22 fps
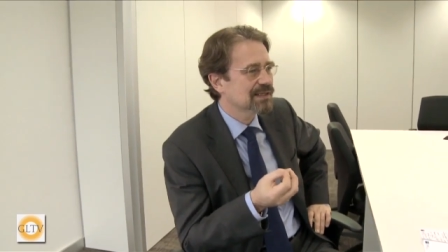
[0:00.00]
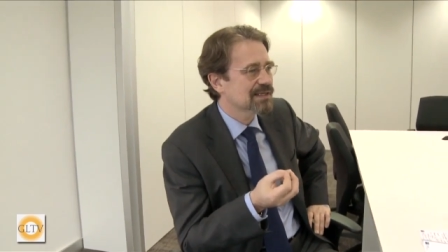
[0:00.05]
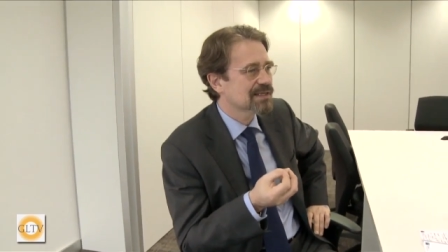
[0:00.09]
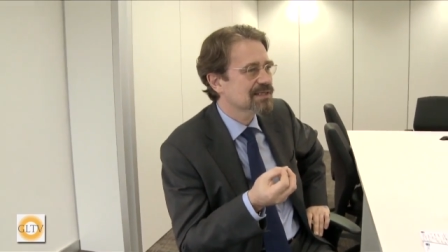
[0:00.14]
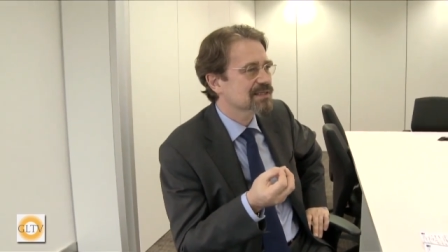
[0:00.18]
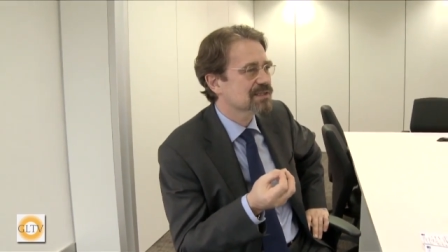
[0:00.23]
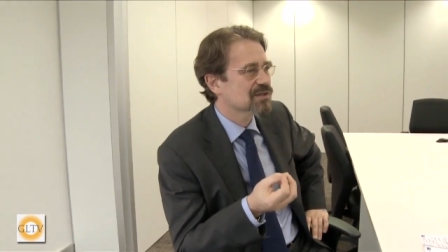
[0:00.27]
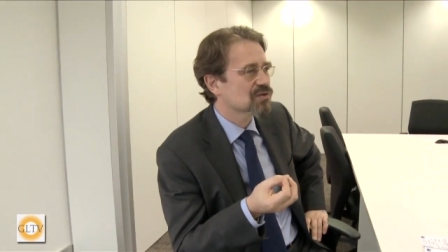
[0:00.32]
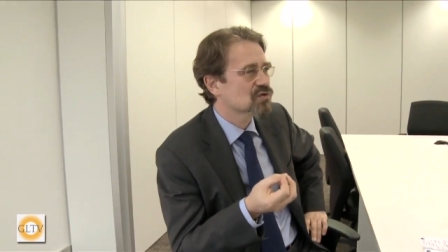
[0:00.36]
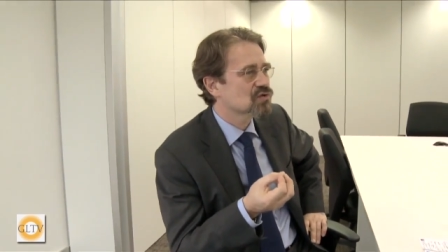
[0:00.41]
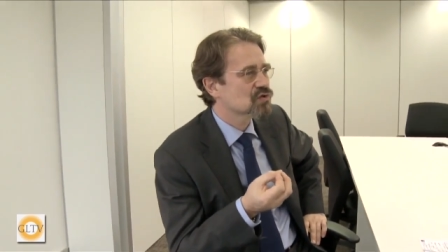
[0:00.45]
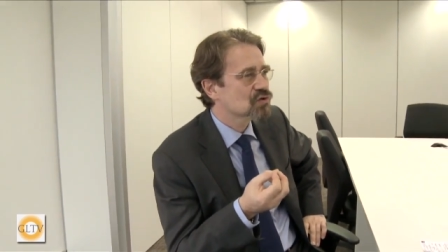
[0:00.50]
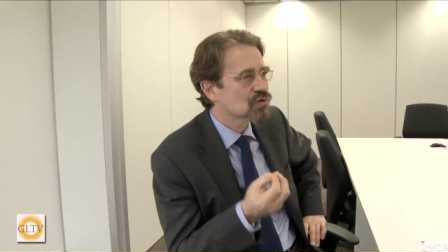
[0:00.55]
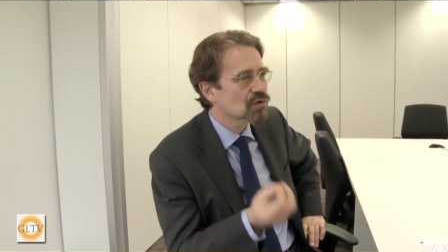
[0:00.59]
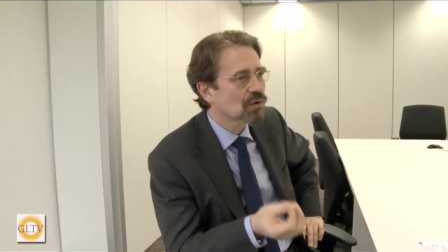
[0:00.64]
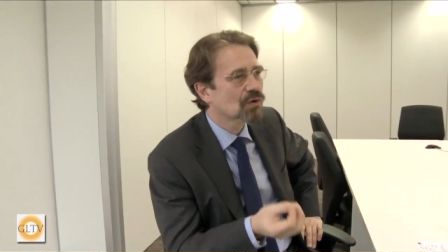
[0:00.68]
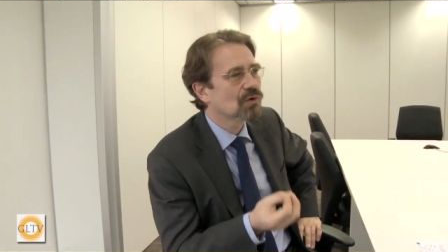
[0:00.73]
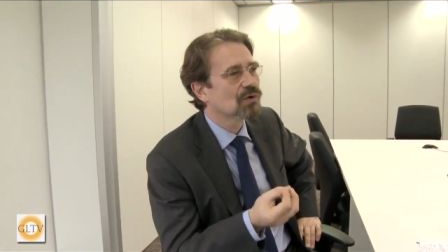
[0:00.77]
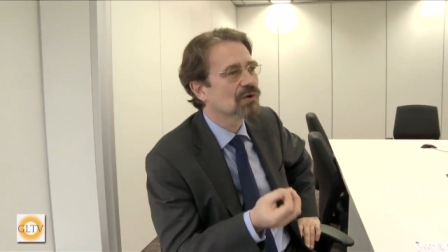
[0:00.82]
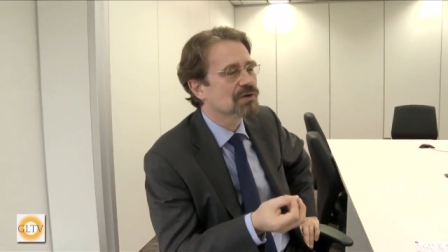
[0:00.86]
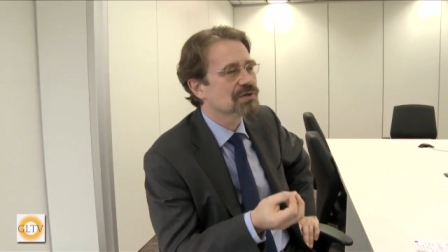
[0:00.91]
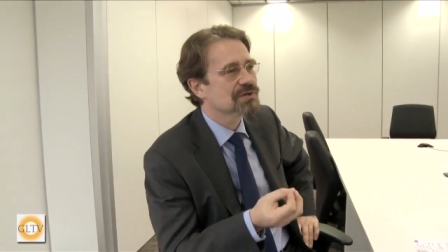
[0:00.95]
is the
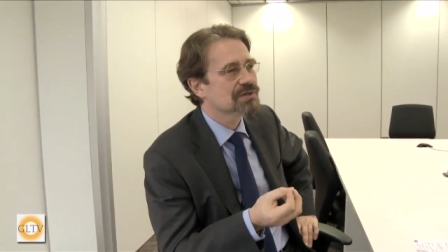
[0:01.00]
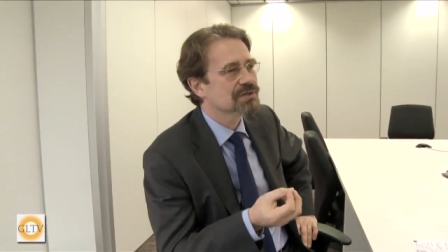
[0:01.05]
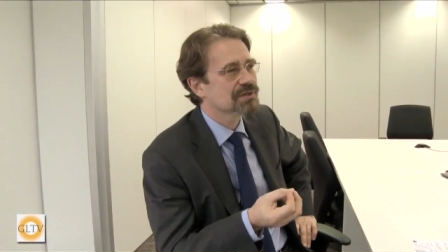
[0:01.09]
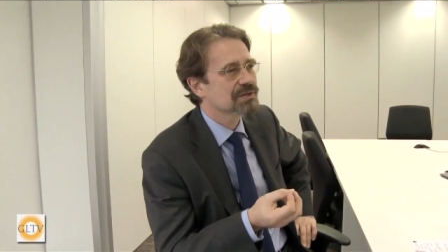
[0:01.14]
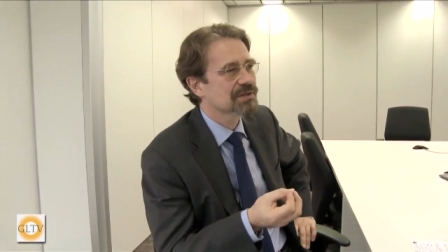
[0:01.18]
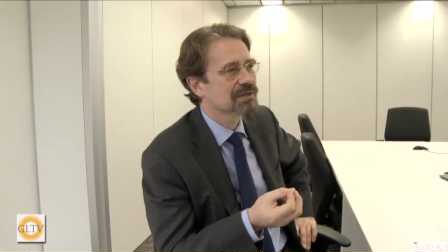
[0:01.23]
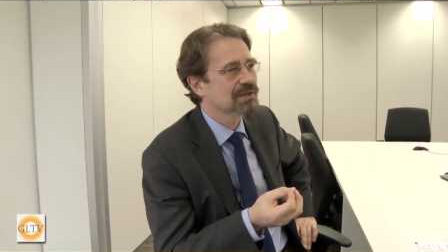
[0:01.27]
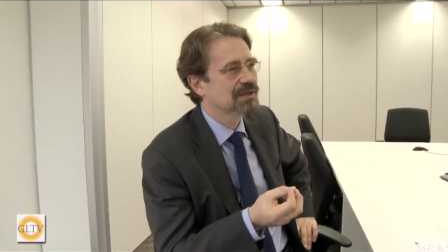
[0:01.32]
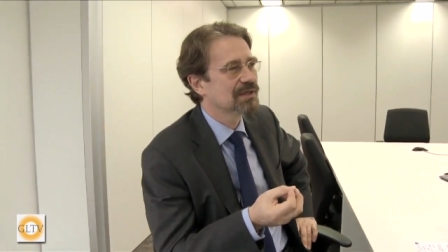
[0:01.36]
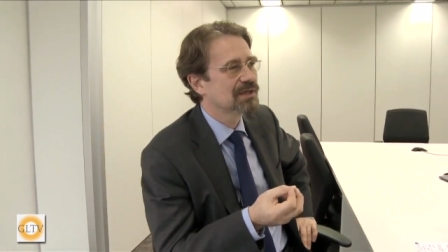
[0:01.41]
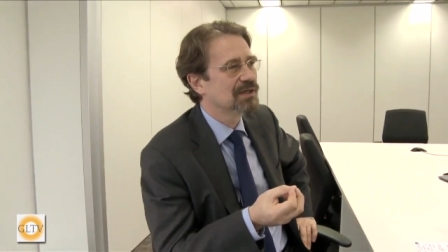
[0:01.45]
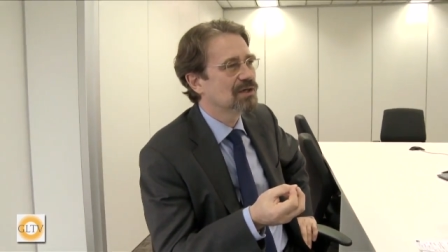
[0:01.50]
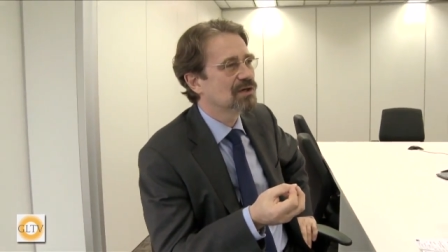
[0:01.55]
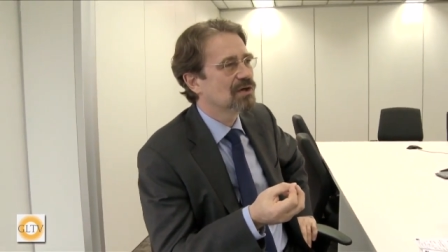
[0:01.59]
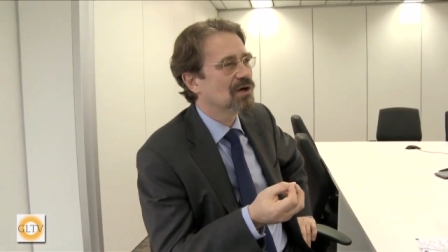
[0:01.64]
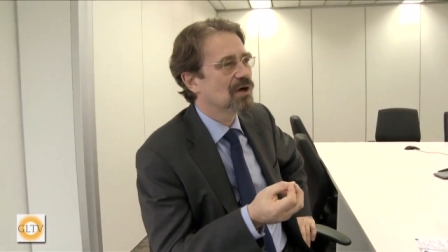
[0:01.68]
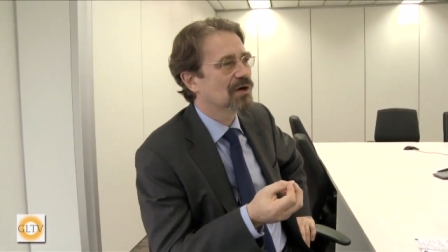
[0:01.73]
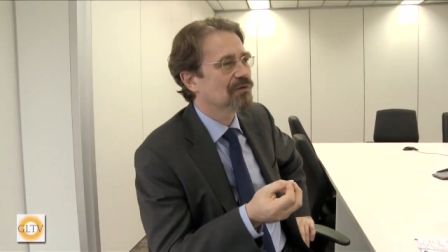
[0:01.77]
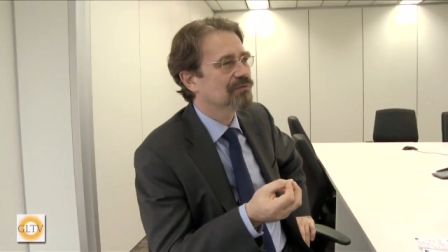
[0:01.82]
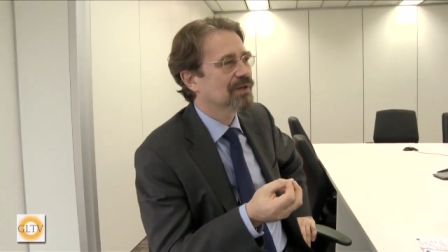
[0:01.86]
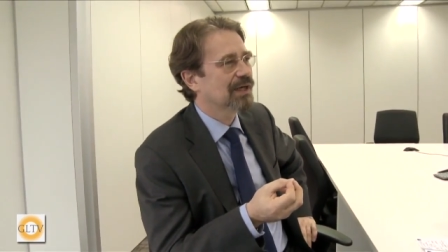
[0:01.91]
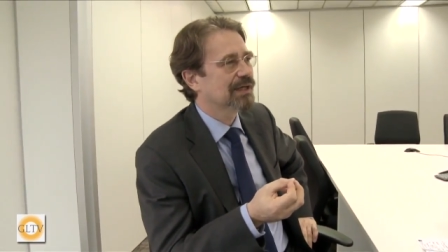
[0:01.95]
source
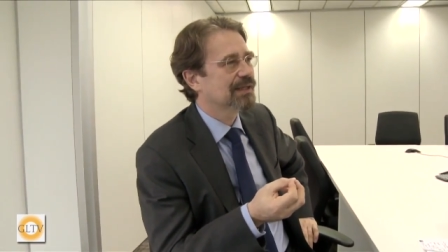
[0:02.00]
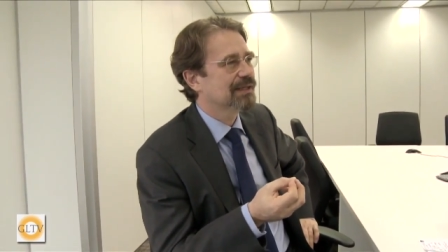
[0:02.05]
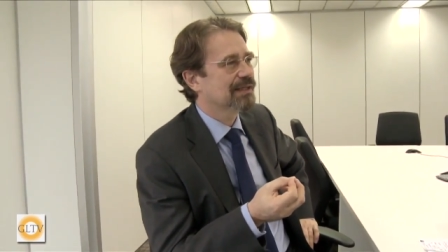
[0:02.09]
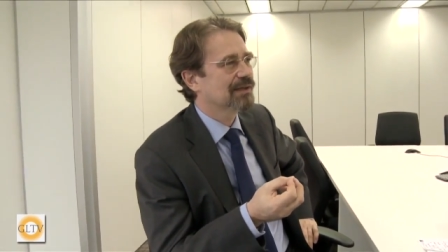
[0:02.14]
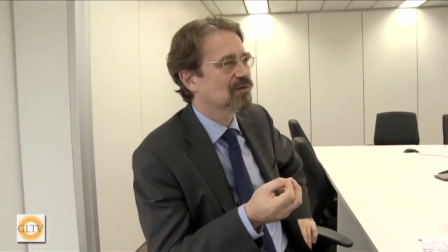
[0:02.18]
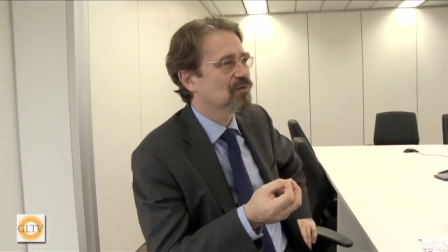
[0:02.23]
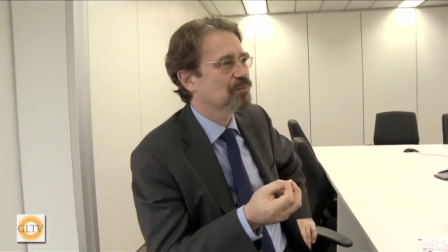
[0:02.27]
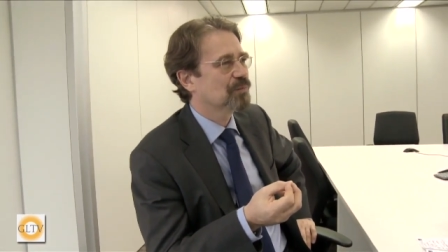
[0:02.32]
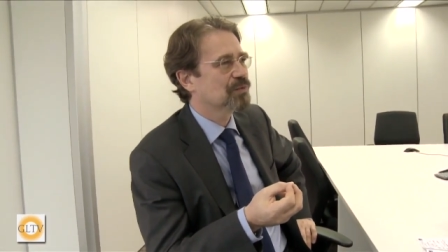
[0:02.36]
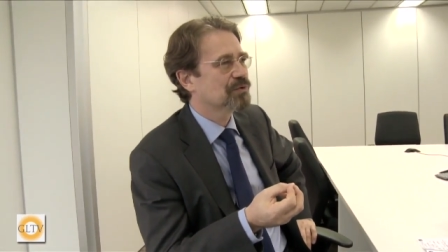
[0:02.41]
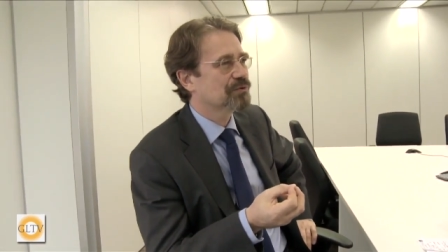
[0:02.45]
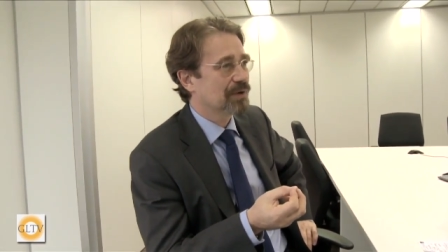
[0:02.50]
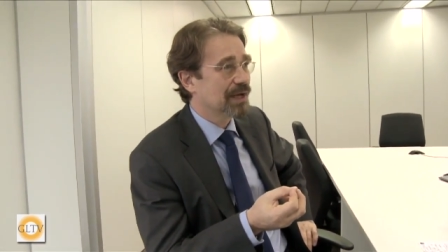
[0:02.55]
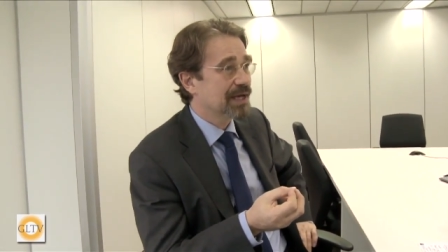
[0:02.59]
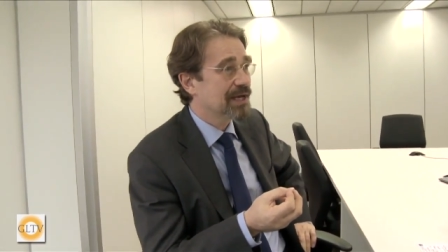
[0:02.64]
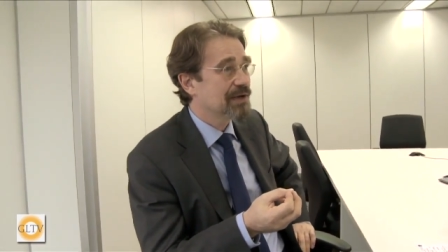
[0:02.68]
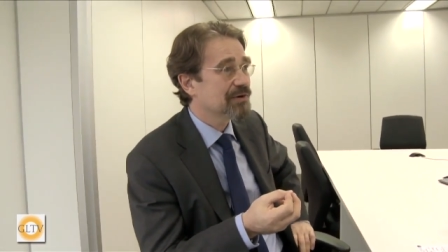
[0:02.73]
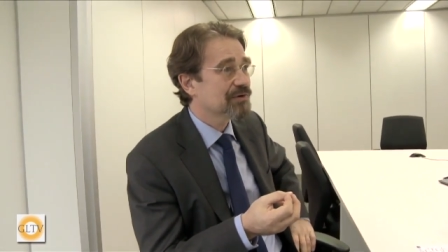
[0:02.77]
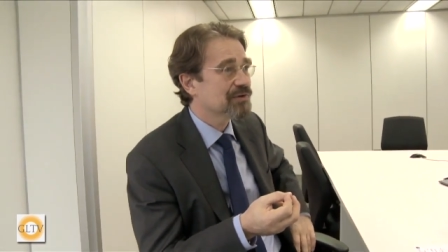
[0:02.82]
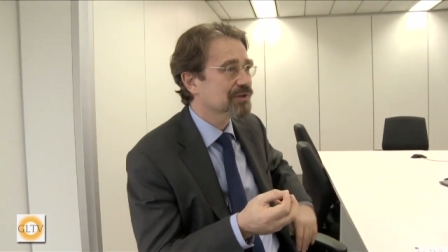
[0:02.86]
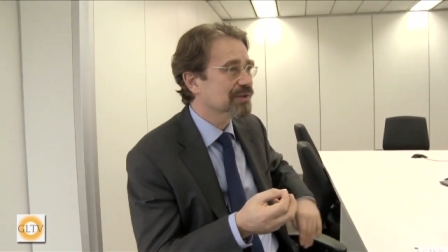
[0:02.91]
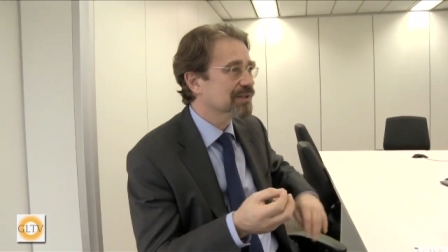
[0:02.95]
of that
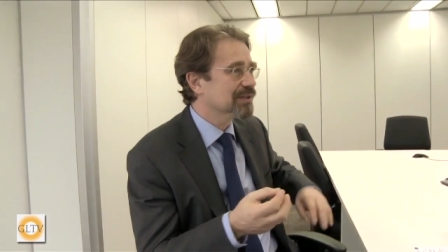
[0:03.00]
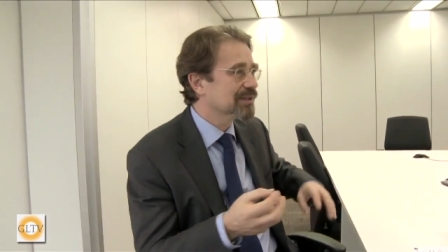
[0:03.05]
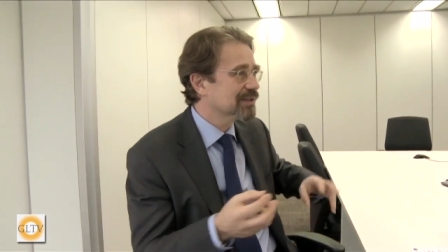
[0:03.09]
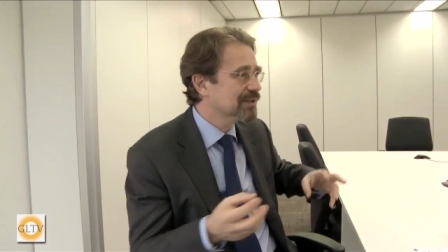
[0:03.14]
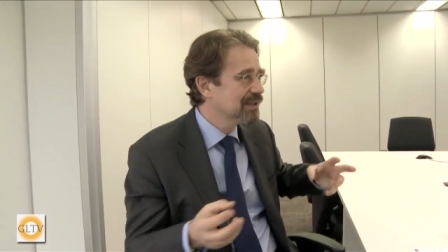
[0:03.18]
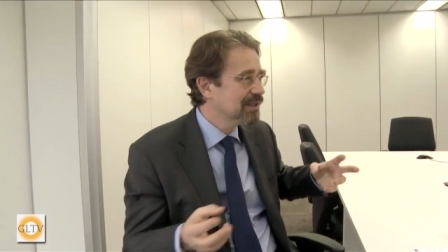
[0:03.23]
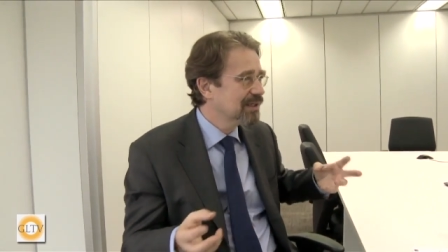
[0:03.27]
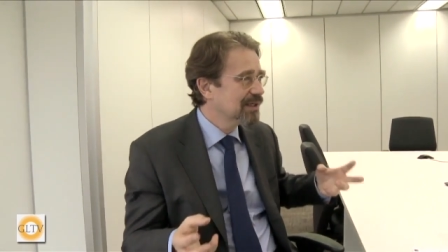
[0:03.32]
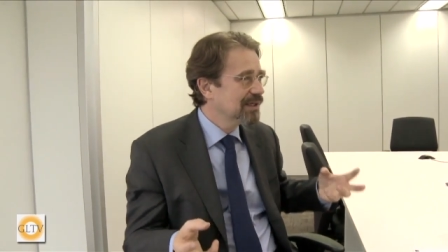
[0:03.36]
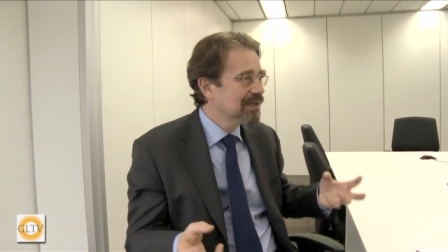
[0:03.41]
inspiration,